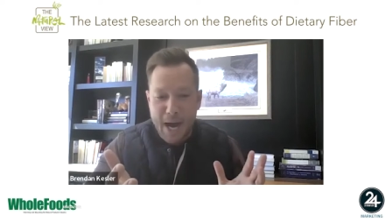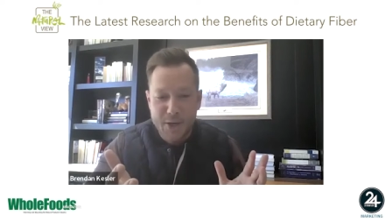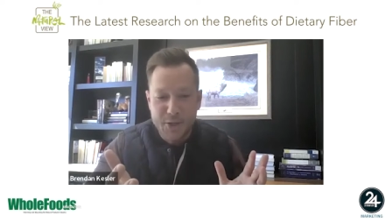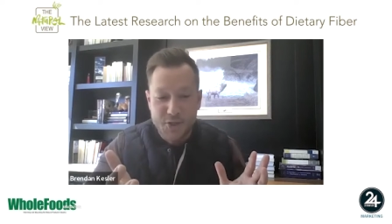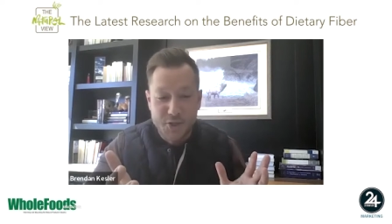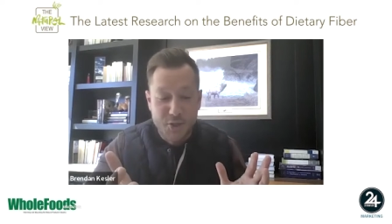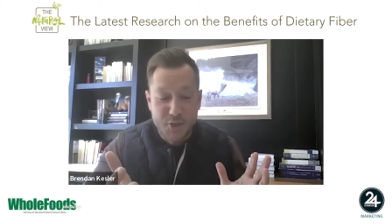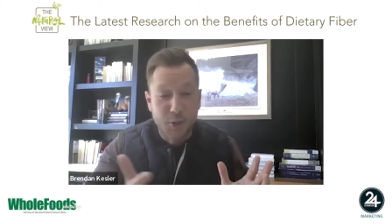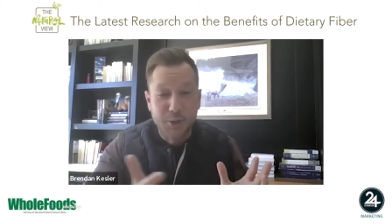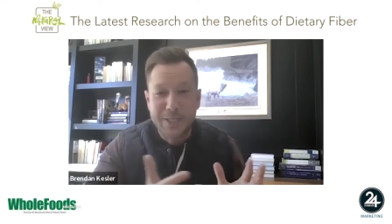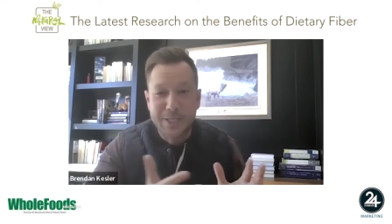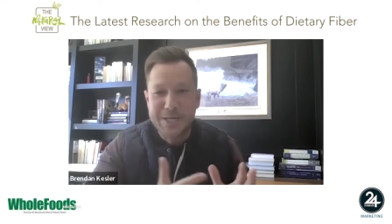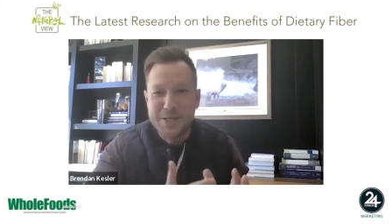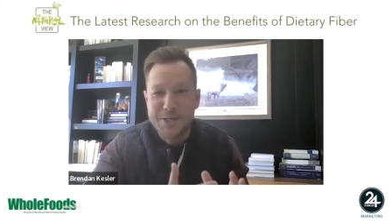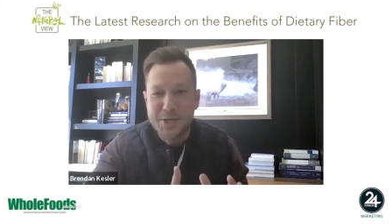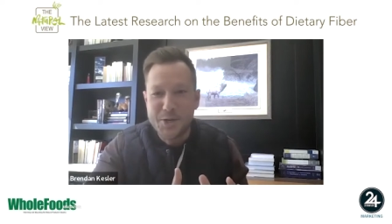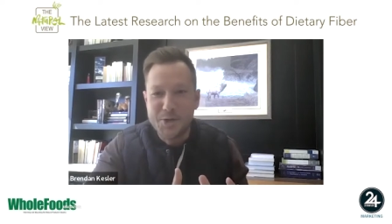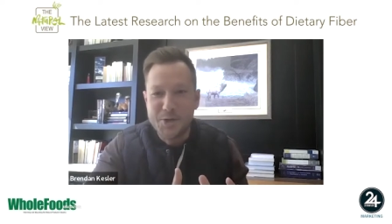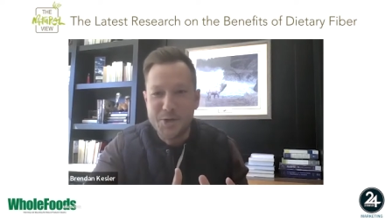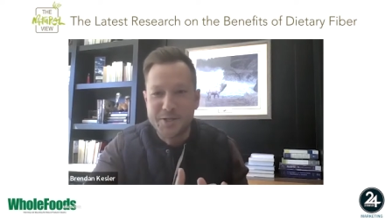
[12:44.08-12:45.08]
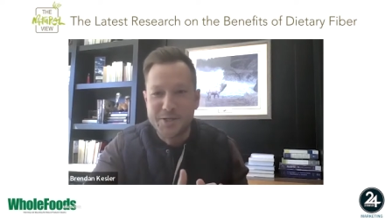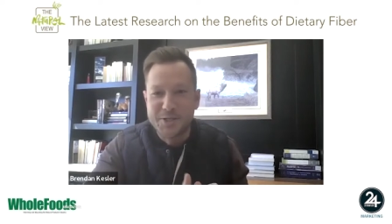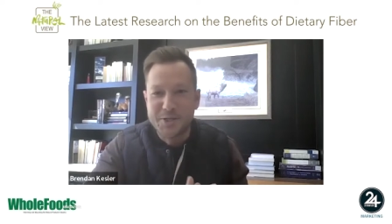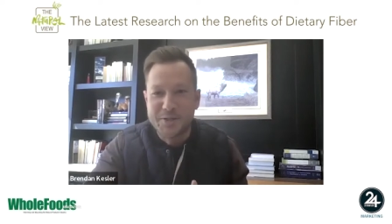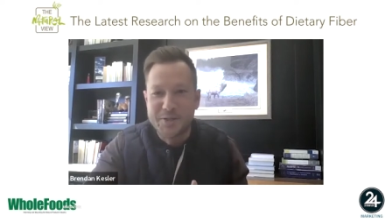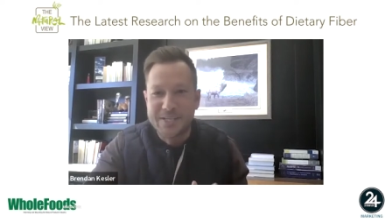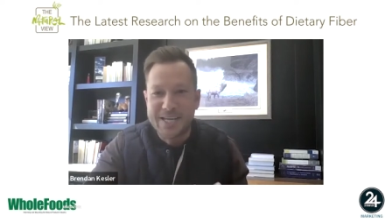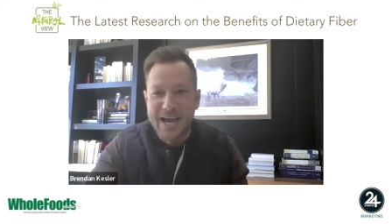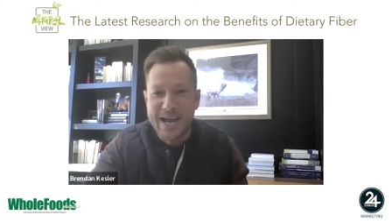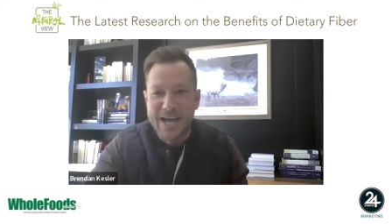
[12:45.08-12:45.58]
Certainly new to
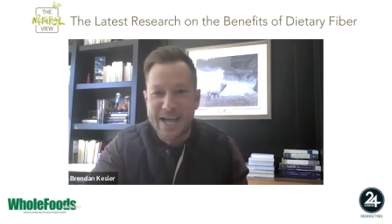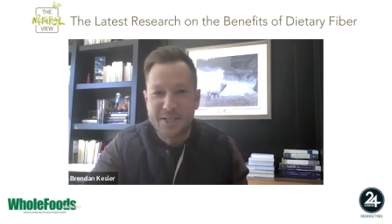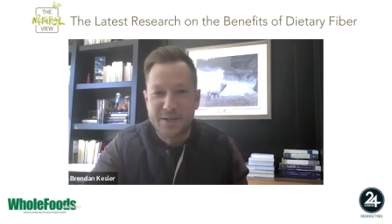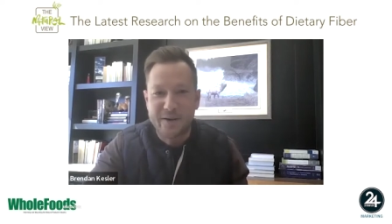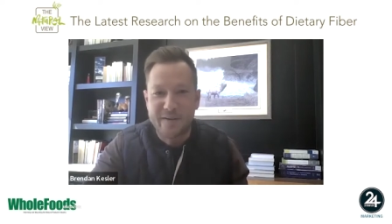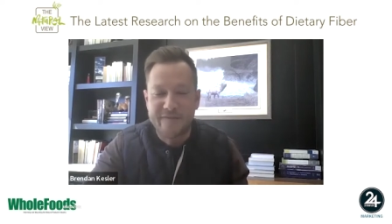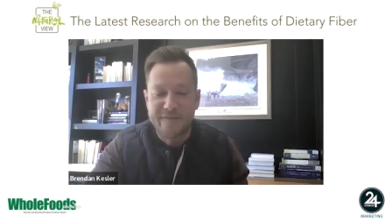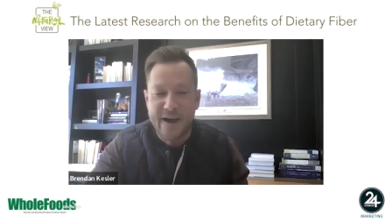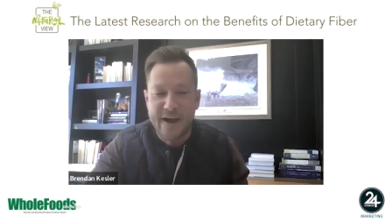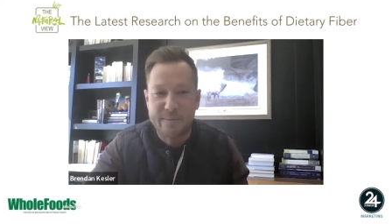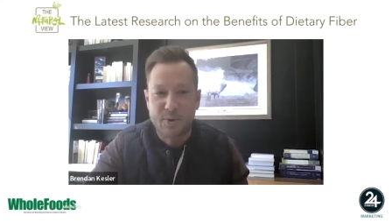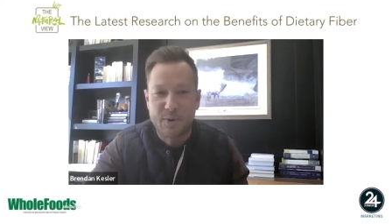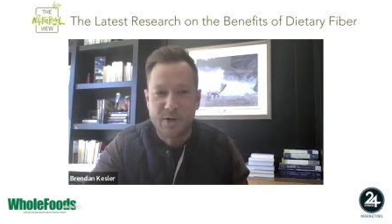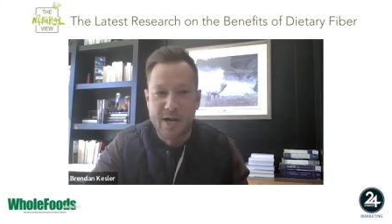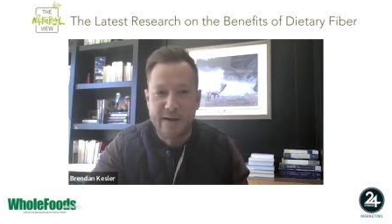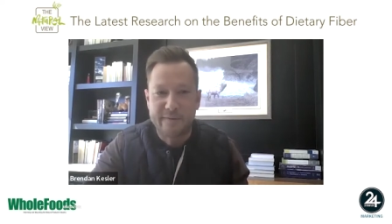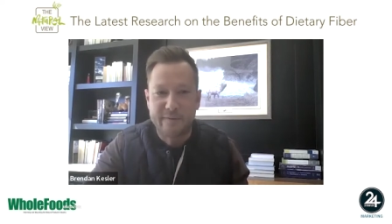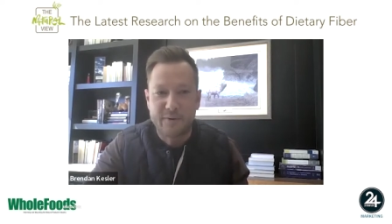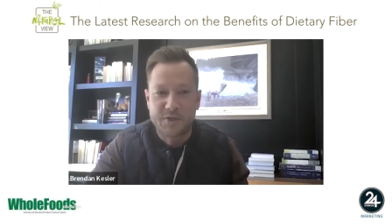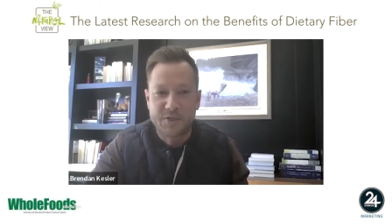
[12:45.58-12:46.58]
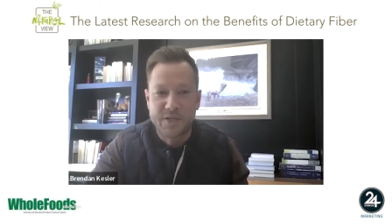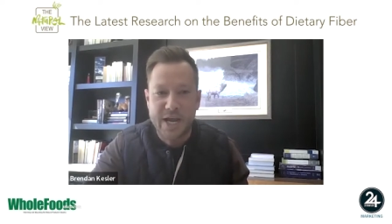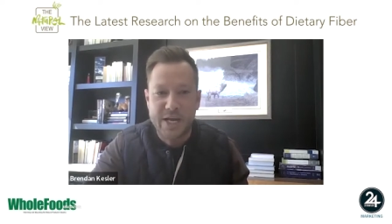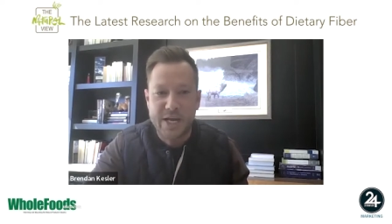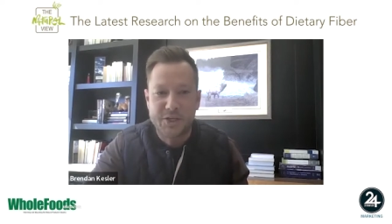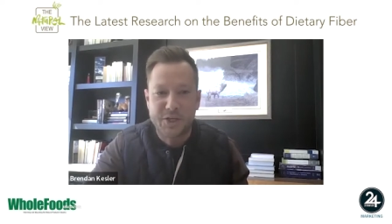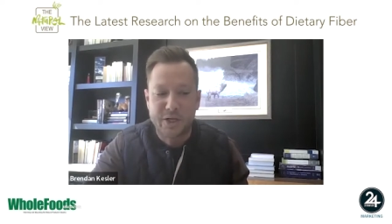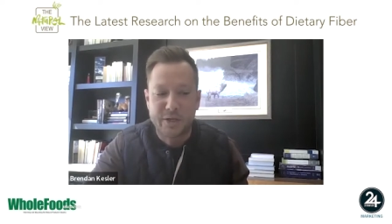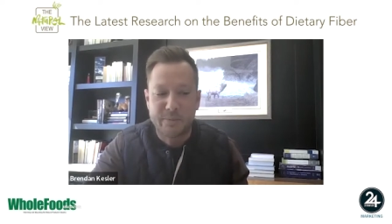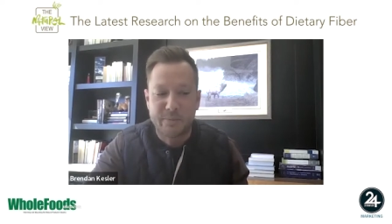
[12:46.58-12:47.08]
the dietary fiber
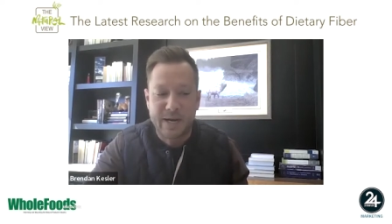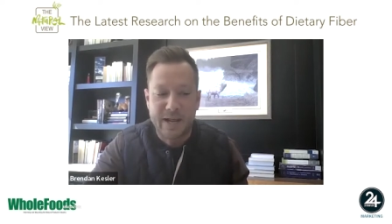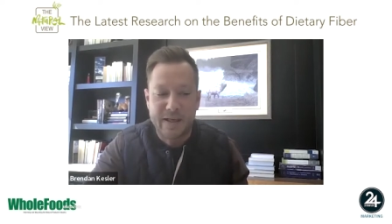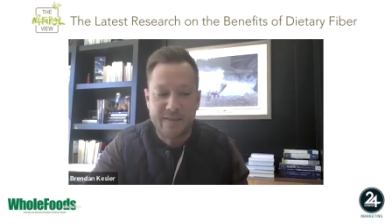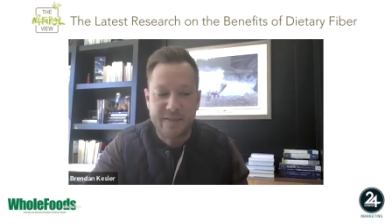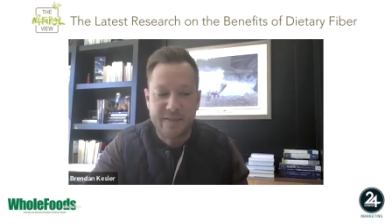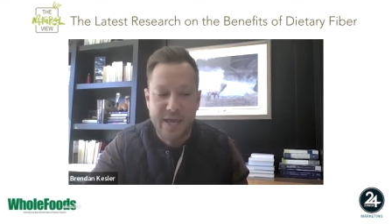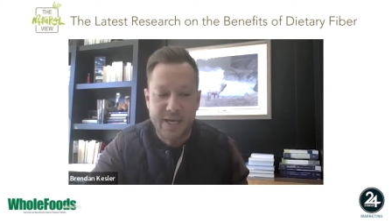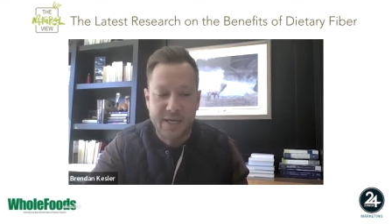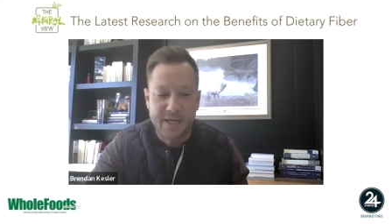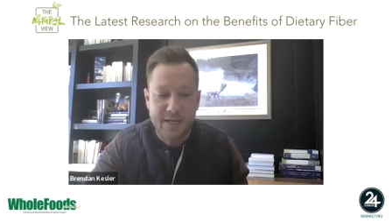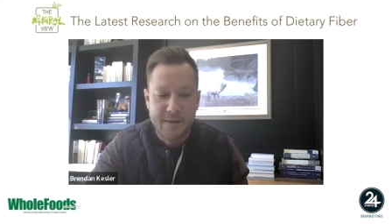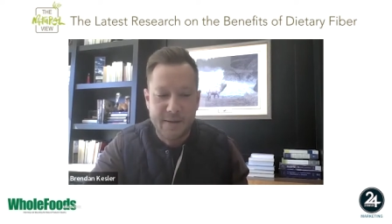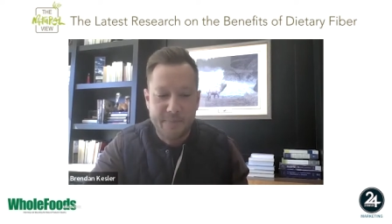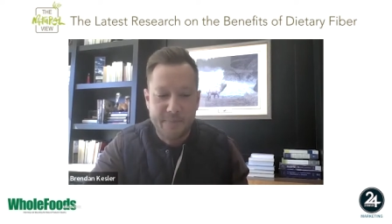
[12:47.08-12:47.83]
conversation, but I think